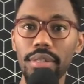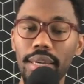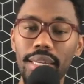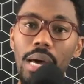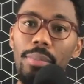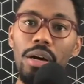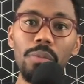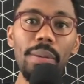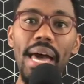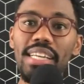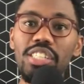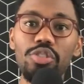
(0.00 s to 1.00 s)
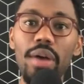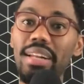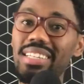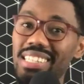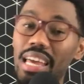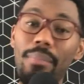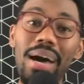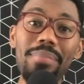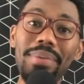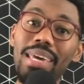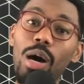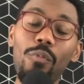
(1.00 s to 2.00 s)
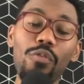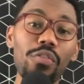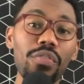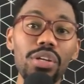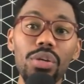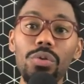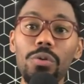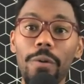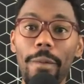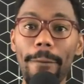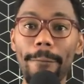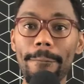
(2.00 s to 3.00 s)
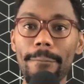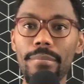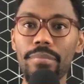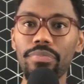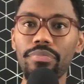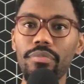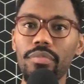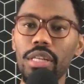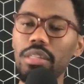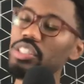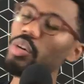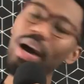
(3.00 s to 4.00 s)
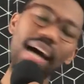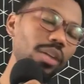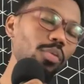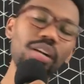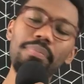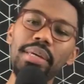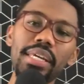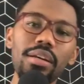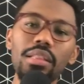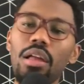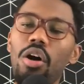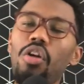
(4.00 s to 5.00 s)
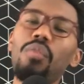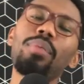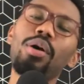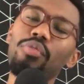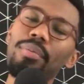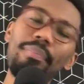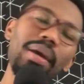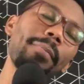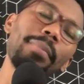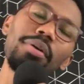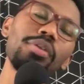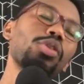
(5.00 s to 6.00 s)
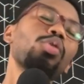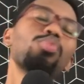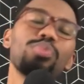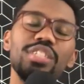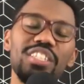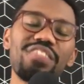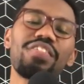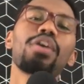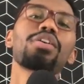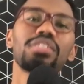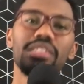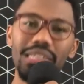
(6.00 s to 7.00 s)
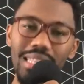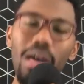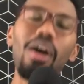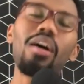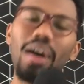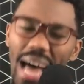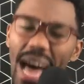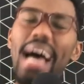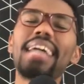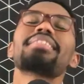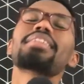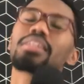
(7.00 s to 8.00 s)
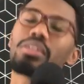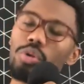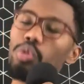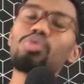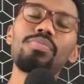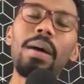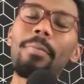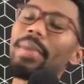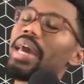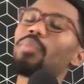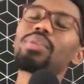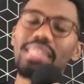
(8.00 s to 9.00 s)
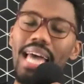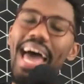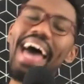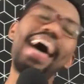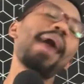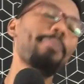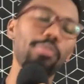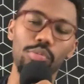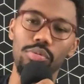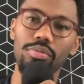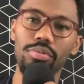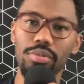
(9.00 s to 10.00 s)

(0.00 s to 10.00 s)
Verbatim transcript: And I'm unpacking strategies that might be helpful for you. So I didn't want to be here long, but remember Newton's first law. Isaac Newton, my man with the apple.